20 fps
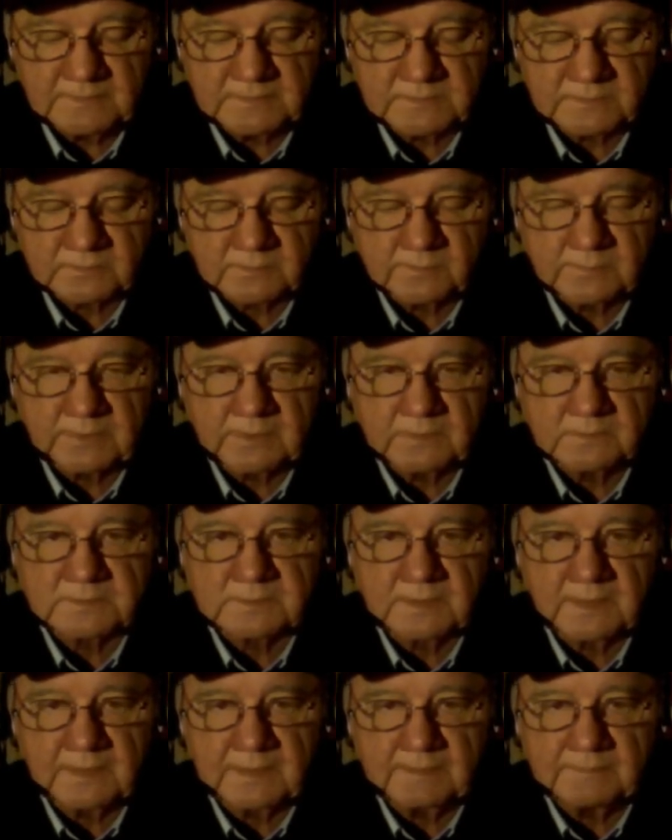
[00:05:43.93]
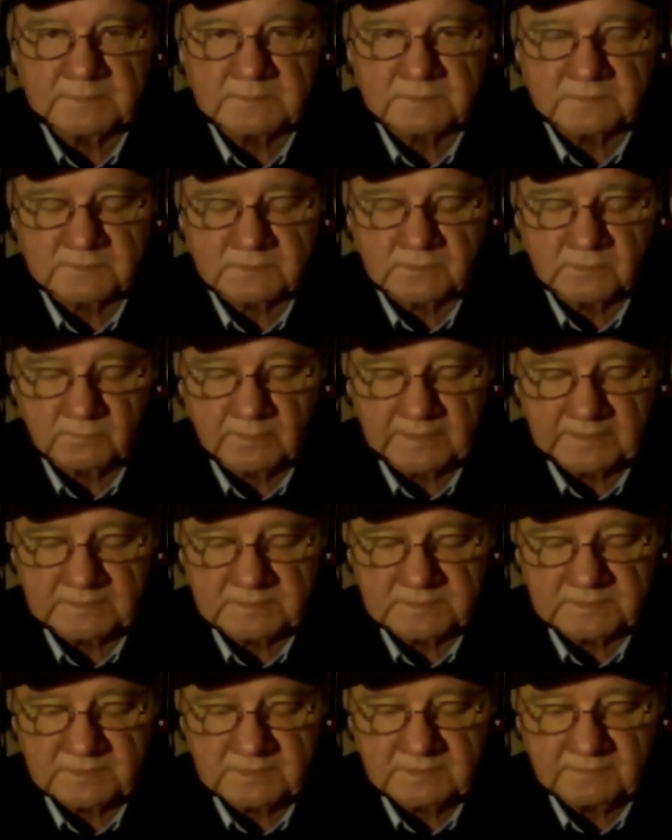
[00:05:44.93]
Eastern Post time. This is a Grade
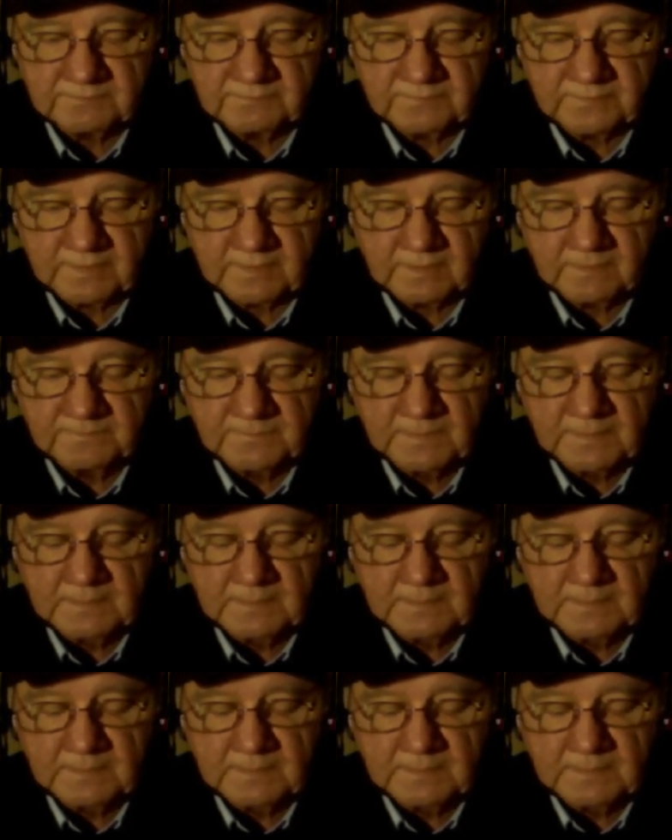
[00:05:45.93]
C affair.